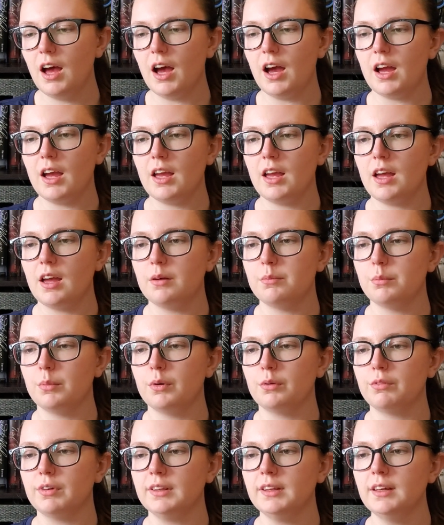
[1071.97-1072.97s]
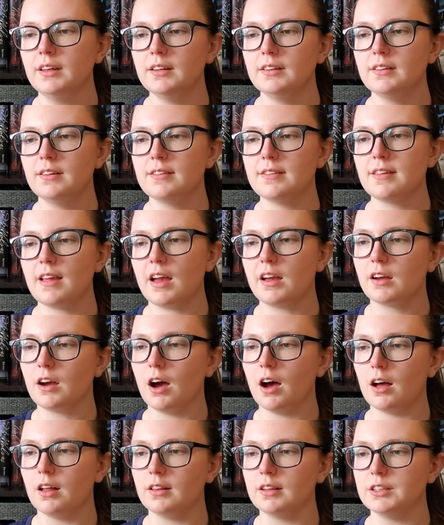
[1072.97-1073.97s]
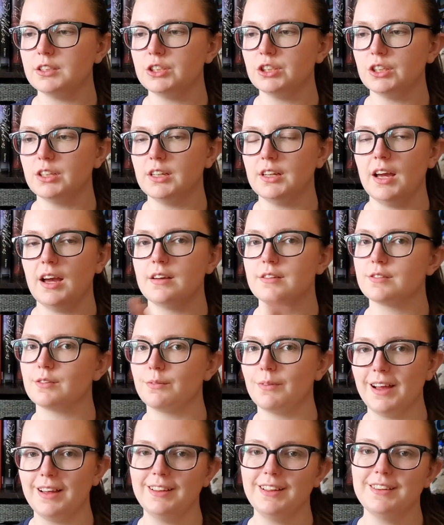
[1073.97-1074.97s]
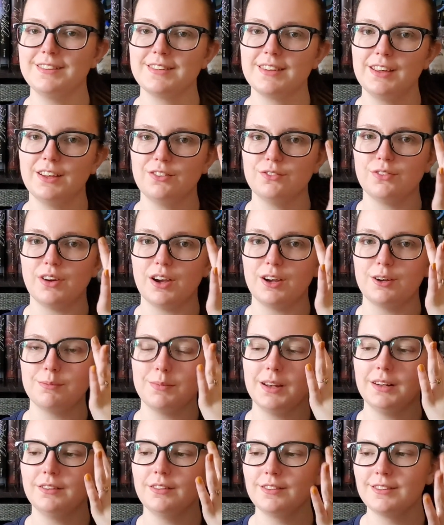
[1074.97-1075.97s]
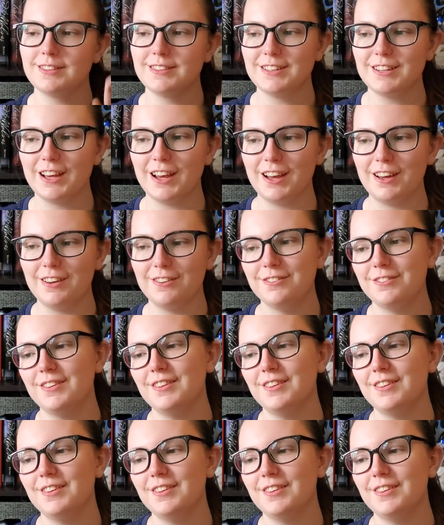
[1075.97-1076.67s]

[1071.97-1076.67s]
I am really into psychology as well as the environmental stuff,